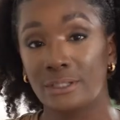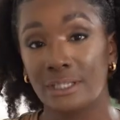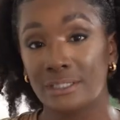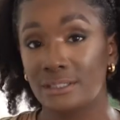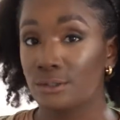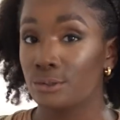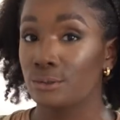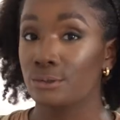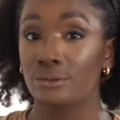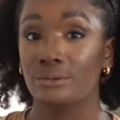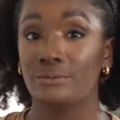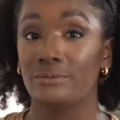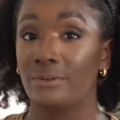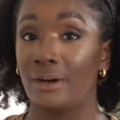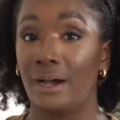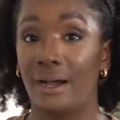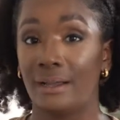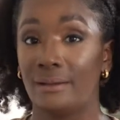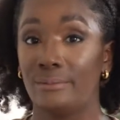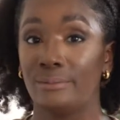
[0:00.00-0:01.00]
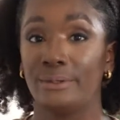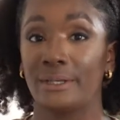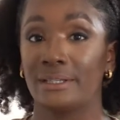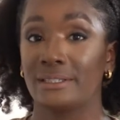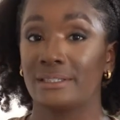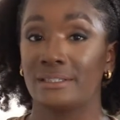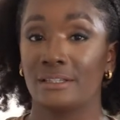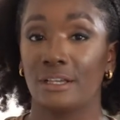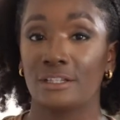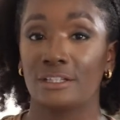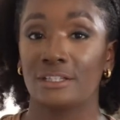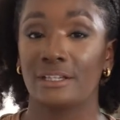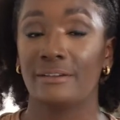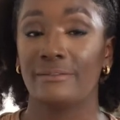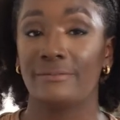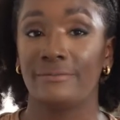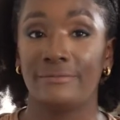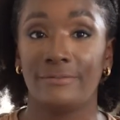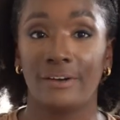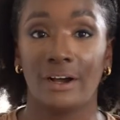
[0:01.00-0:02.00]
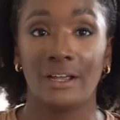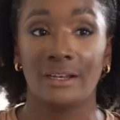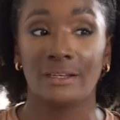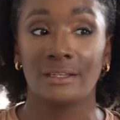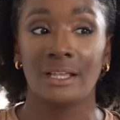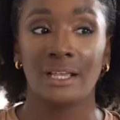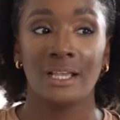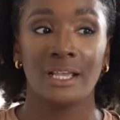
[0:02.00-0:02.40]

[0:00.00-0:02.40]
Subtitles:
That's a good vibe. That's such a fun,